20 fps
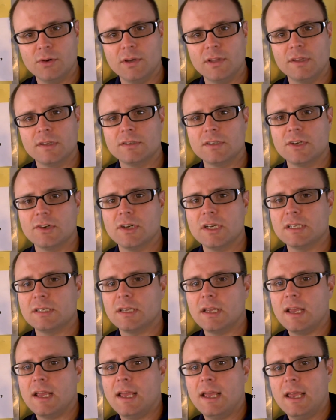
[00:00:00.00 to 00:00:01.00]
in the series,
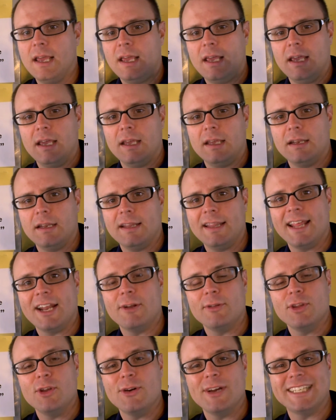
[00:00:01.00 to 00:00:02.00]
and
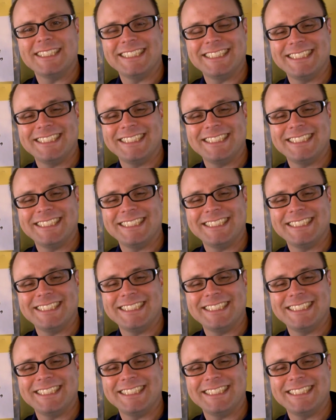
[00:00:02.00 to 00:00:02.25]
that'll do it.